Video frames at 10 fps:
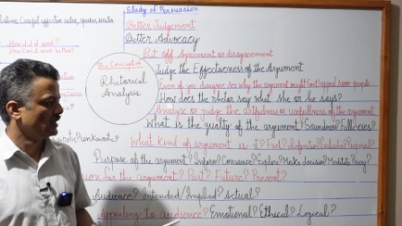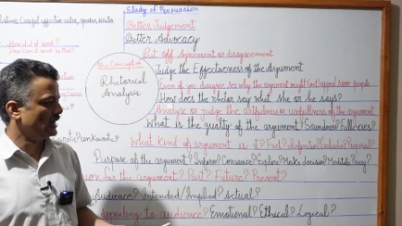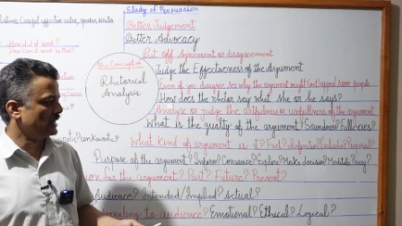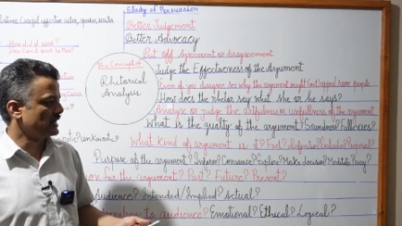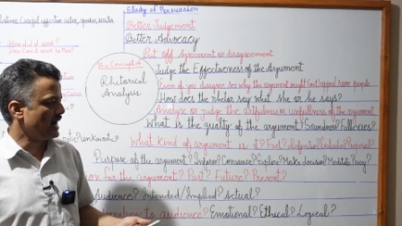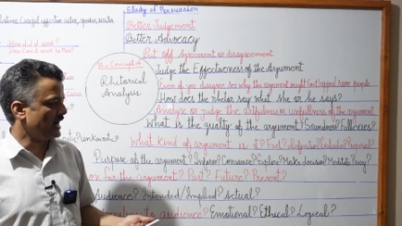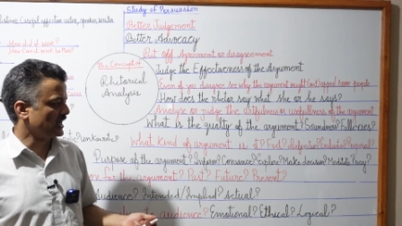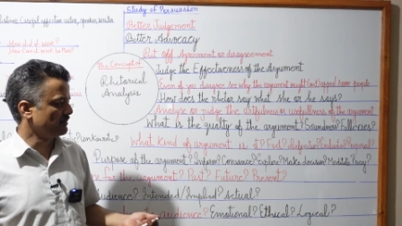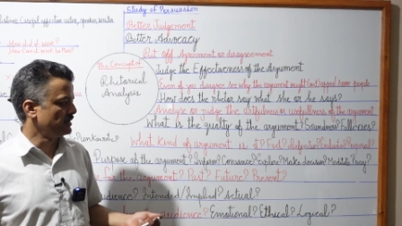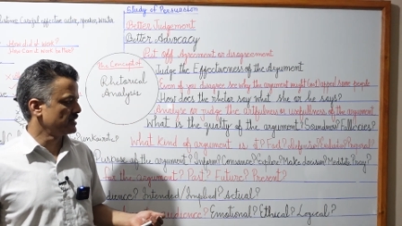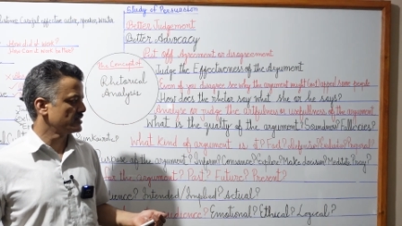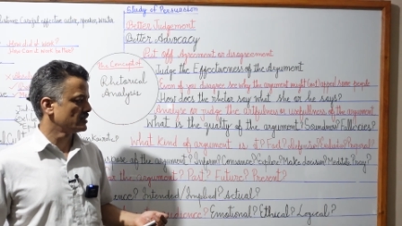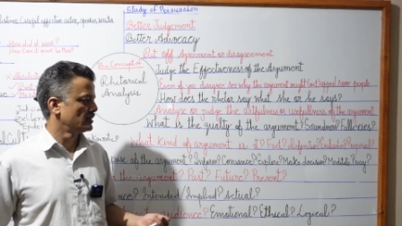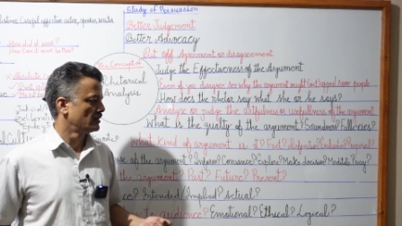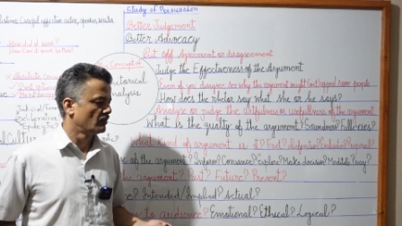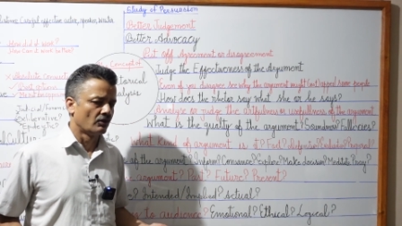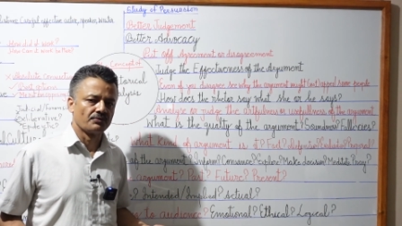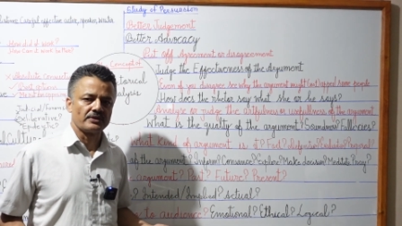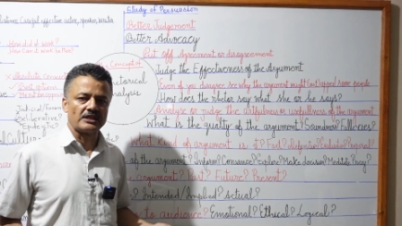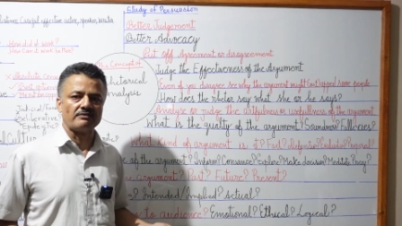an argument
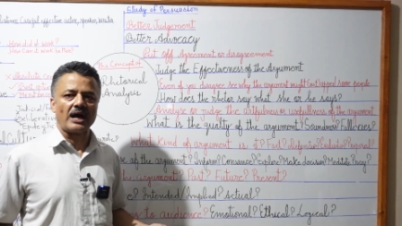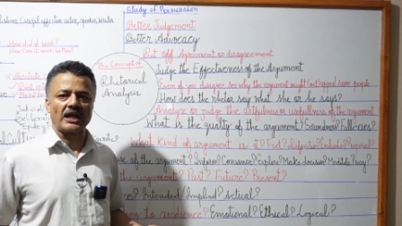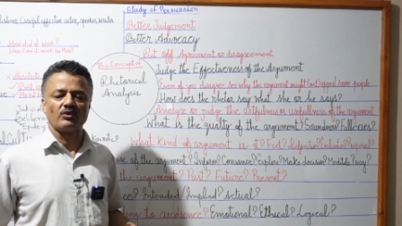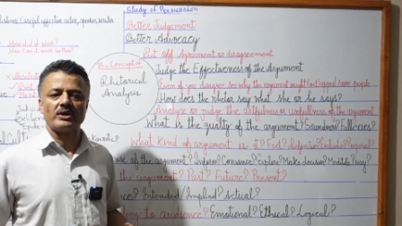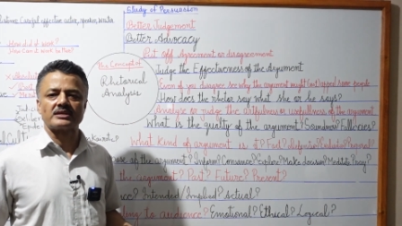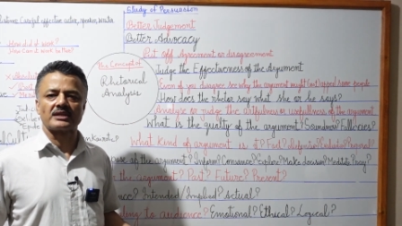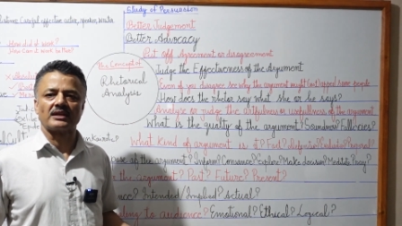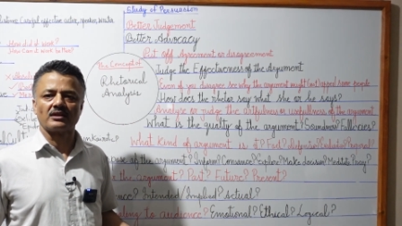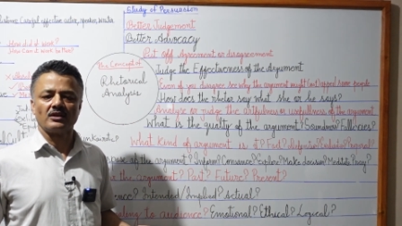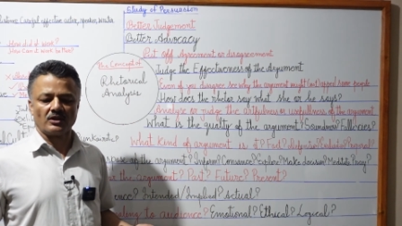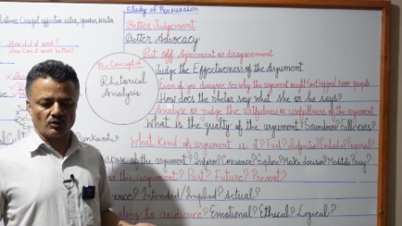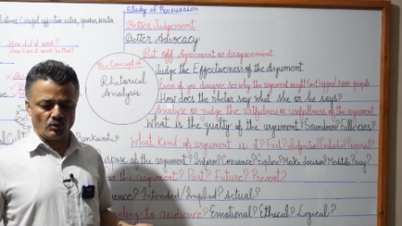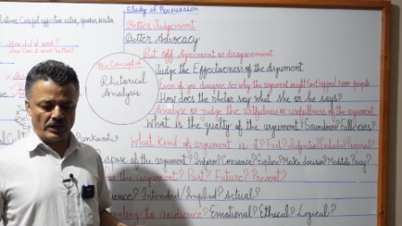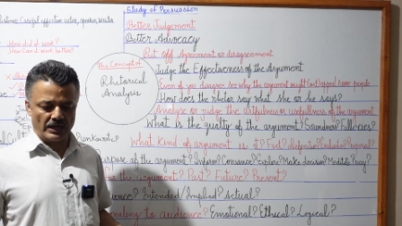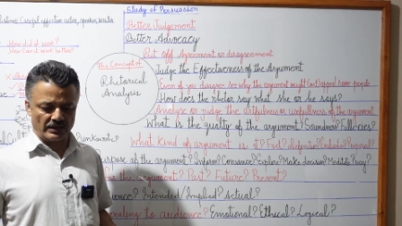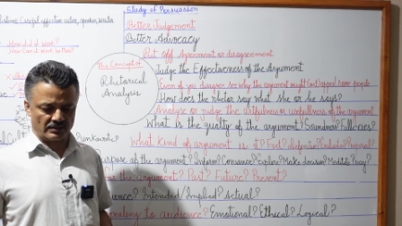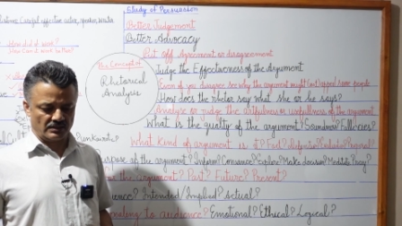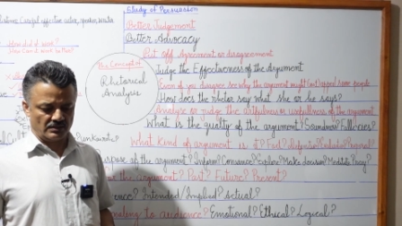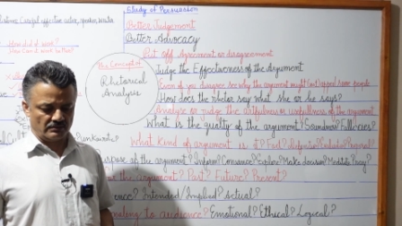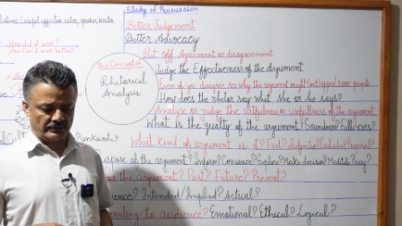of evaluation where
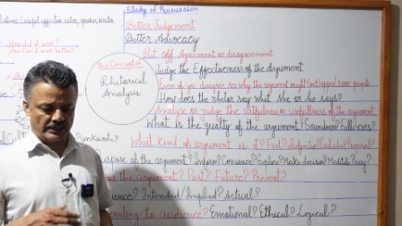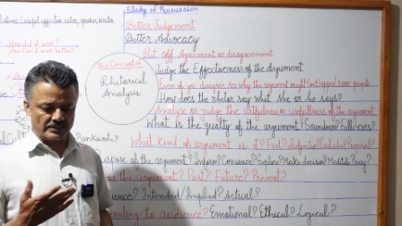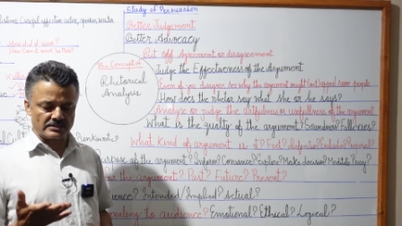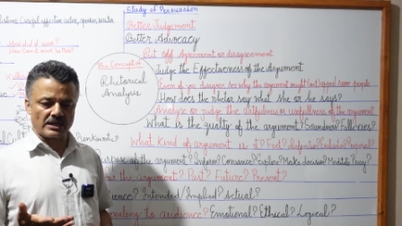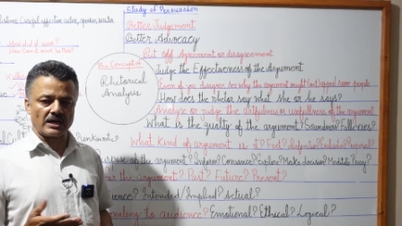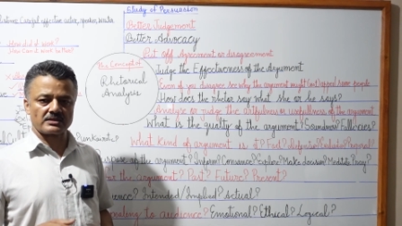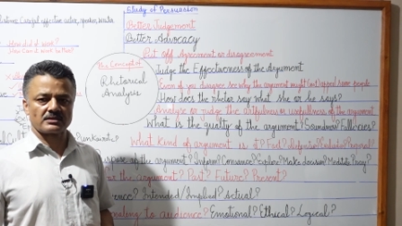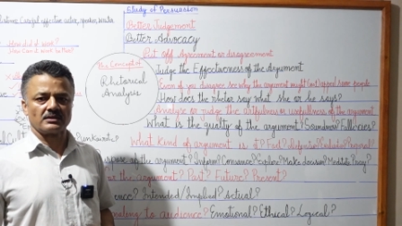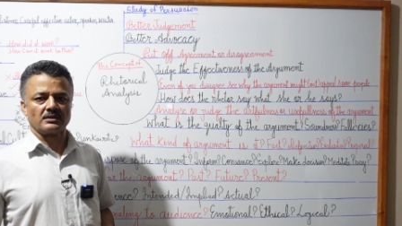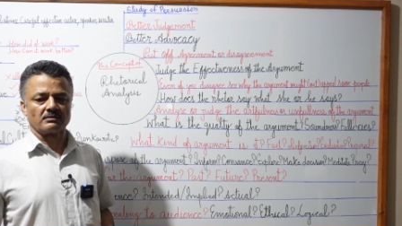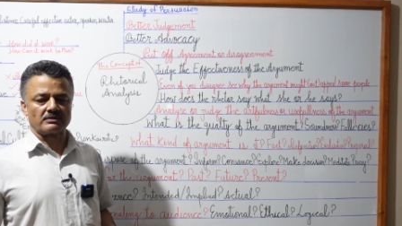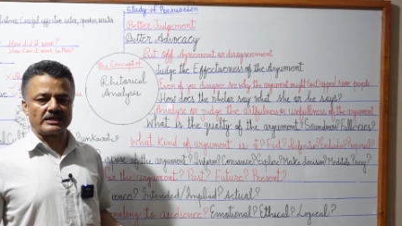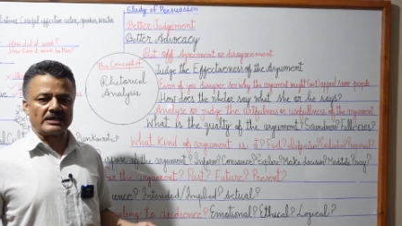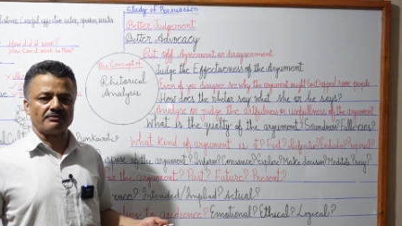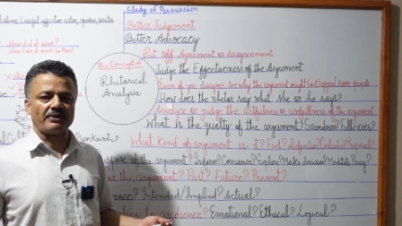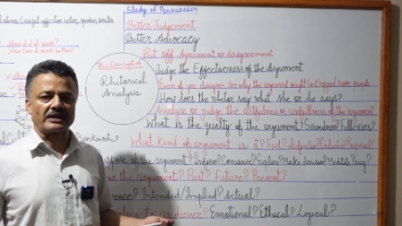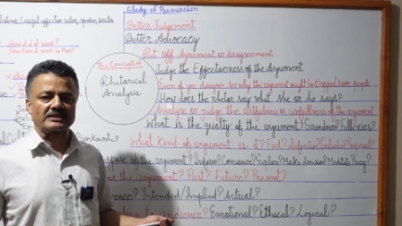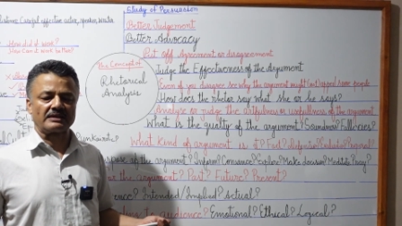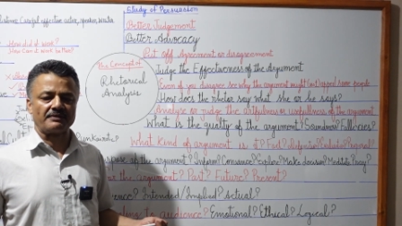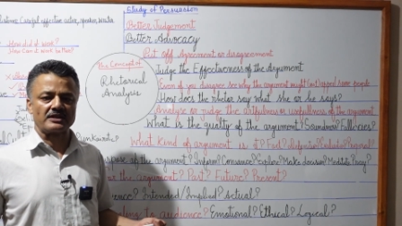they judge the
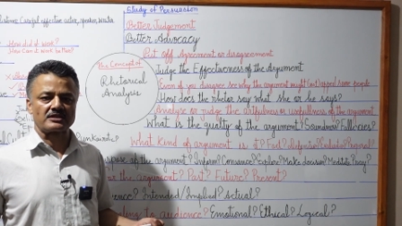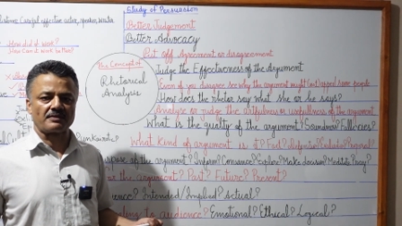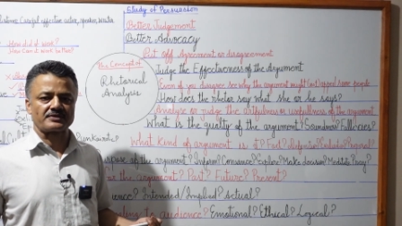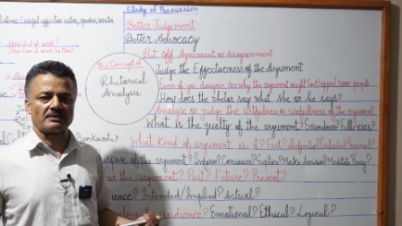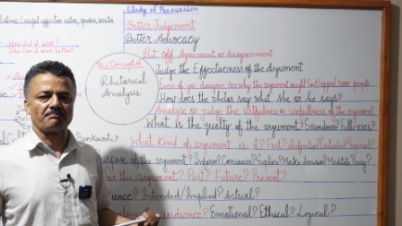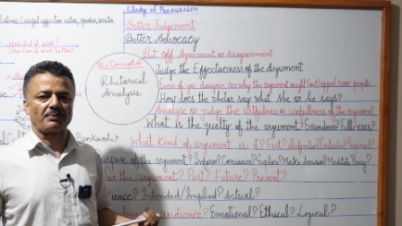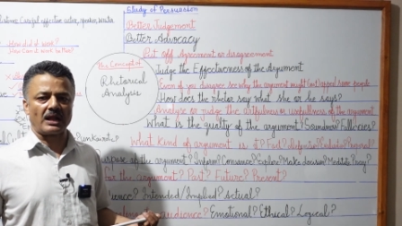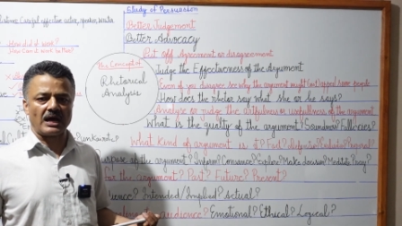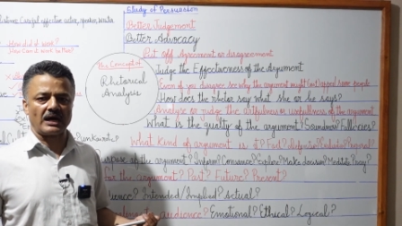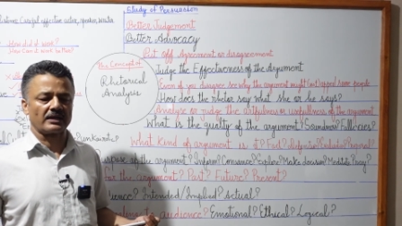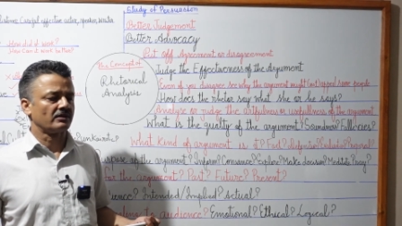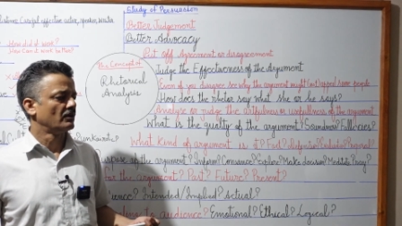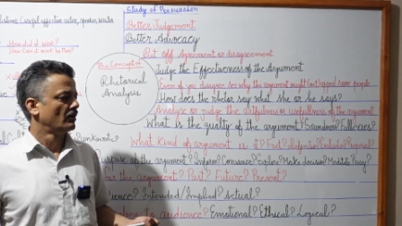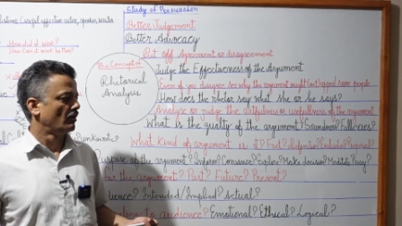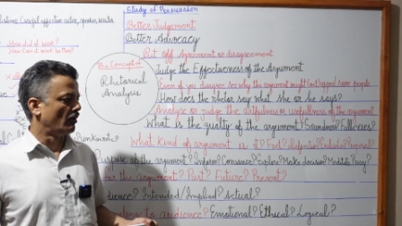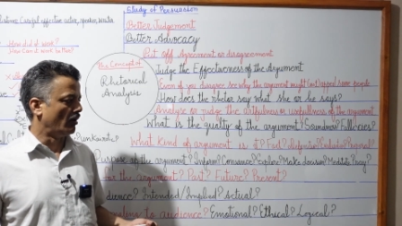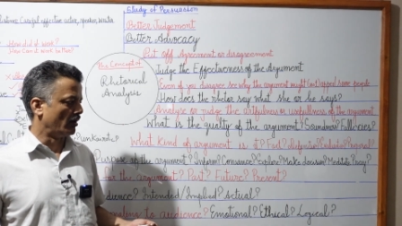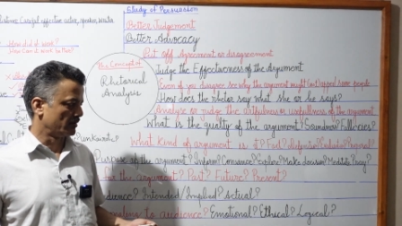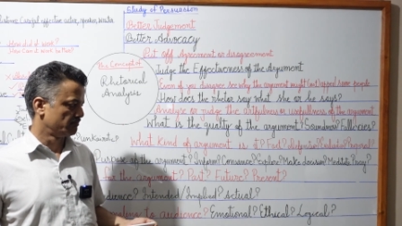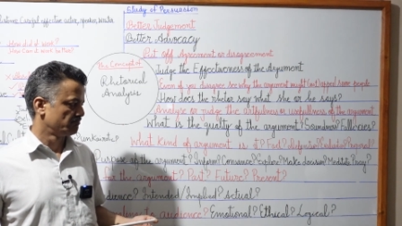effectiveness of some plan
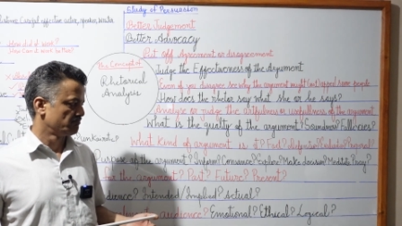or